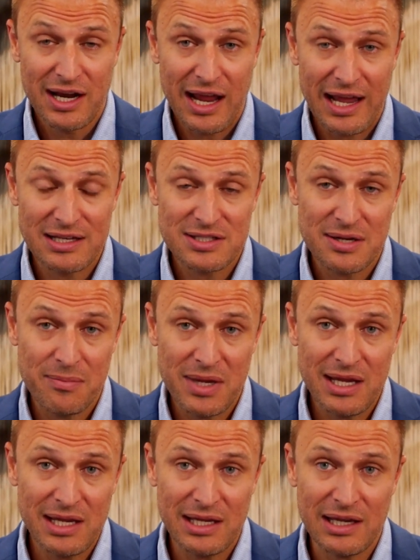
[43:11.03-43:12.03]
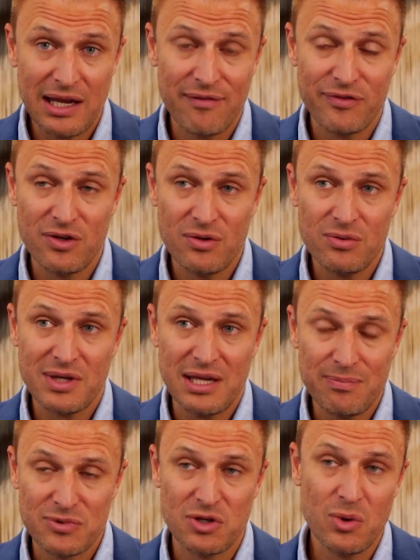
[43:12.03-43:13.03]
And to me, if you
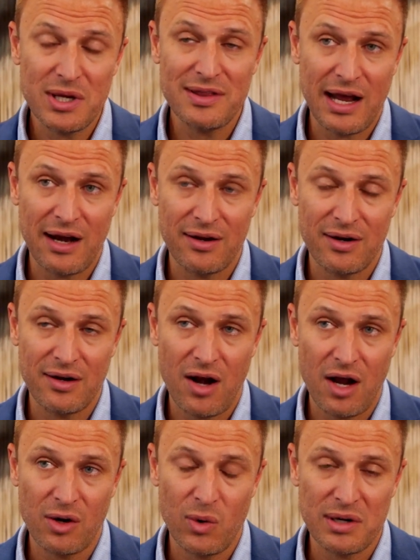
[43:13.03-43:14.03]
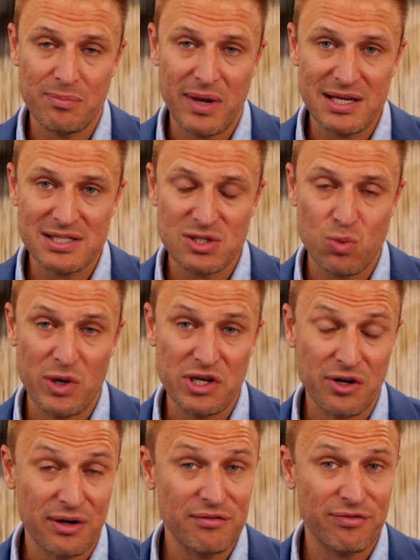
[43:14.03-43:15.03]
keep doing that on an ongoing basis, when
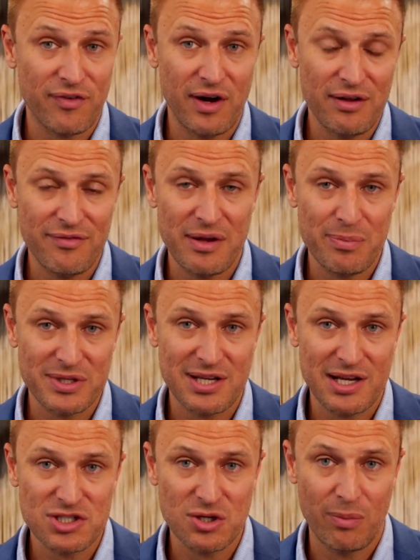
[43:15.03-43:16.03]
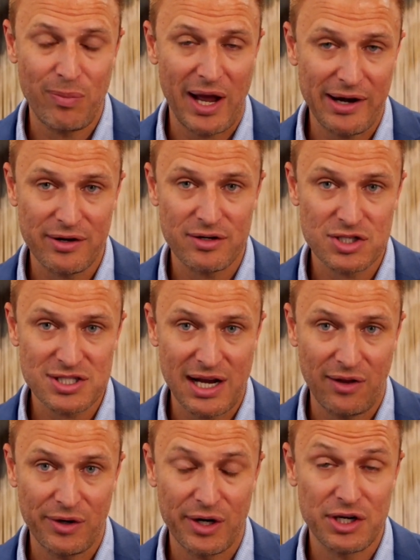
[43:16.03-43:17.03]
you're in front of a potential buyer or
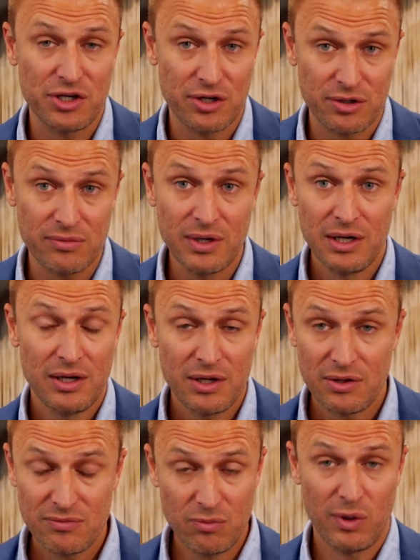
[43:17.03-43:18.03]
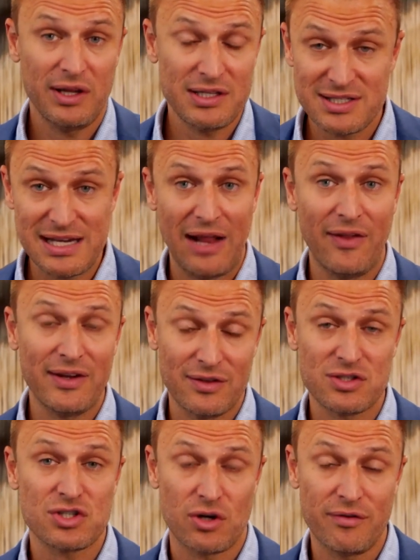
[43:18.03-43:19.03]
seller and you're really selling
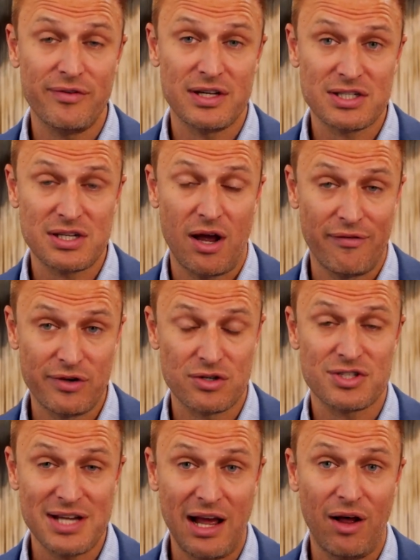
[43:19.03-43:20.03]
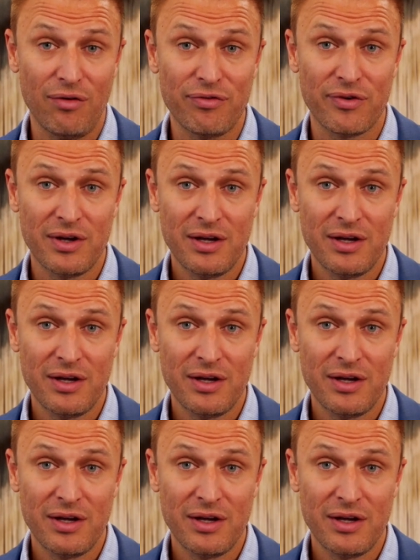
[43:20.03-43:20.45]
the service of yourself,